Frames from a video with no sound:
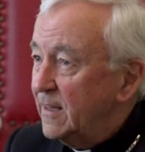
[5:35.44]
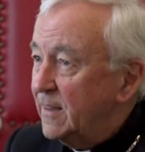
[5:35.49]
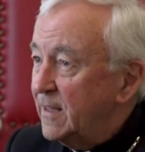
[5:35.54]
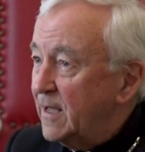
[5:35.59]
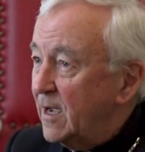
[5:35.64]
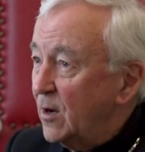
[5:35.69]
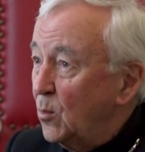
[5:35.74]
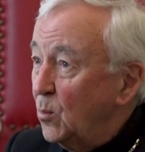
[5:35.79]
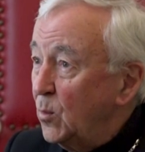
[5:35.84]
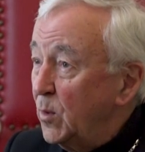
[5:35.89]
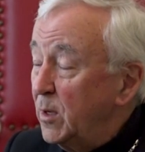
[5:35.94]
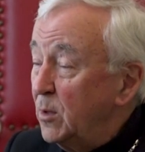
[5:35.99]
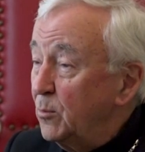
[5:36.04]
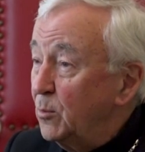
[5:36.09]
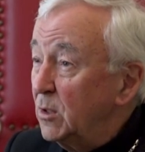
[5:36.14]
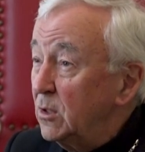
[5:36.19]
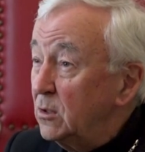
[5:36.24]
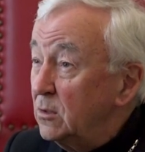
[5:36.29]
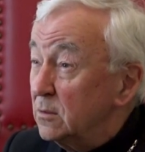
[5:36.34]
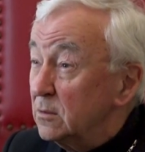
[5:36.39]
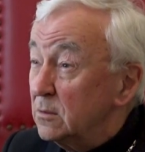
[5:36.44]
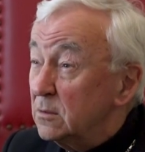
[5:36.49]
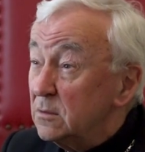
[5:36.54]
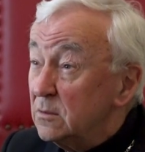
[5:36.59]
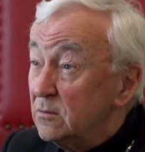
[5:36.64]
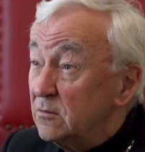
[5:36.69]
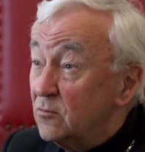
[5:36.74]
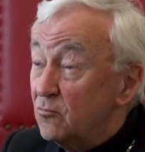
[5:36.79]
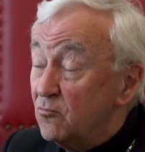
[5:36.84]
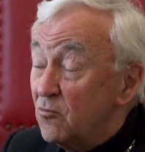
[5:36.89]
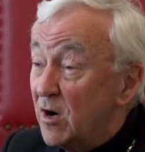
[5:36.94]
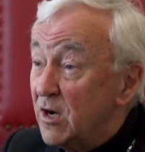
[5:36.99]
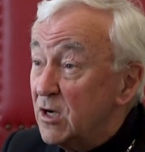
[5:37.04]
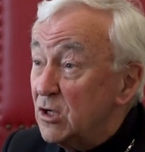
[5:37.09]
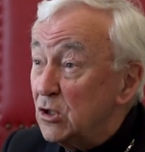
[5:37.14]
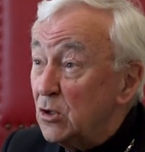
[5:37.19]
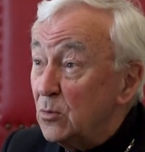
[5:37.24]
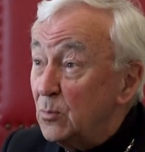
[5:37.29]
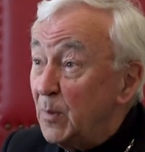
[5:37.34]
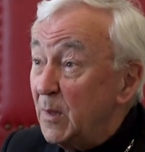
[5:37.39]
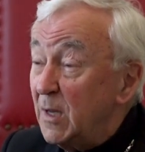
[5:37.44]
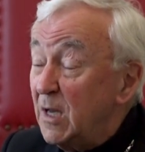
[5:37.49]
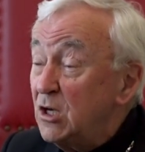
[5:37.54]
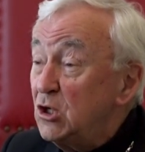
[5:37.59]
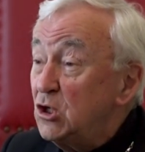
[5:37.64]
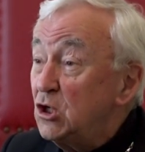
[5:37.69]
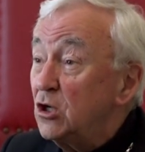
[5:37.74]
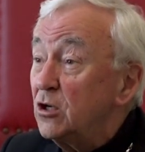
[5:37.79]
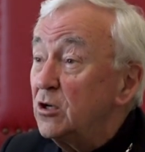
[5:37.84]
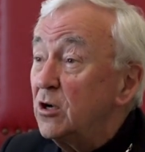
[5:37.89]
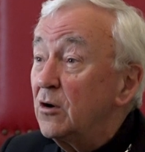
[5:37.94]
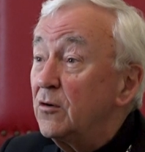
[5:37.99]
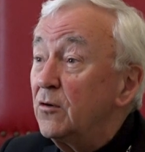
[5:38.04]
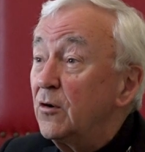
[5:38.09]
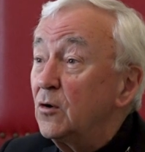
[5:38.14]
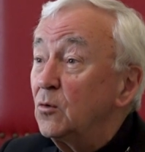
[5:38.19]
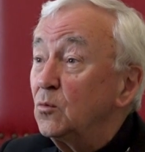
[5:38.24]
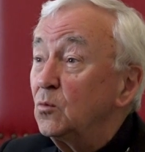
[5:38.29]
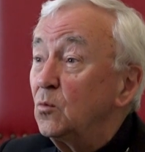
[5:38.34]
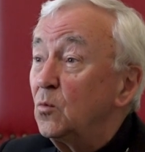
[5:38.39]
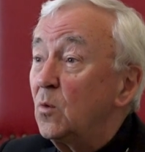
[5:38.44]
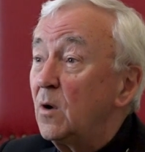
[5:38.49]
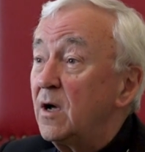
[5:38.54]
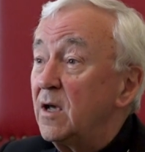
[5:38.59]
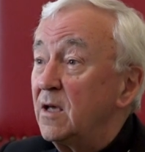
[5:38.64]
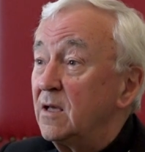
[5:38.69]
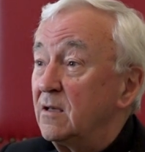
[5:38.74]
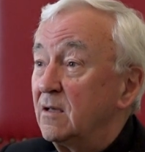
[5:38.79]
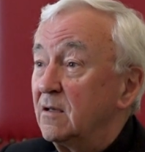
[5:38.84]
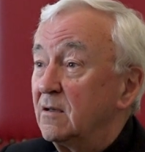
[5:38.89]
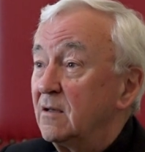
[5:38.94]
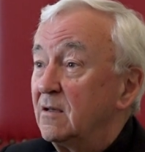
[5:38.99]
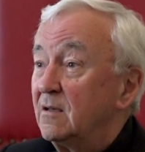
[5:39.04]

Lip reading: that we will rise up each in our own way.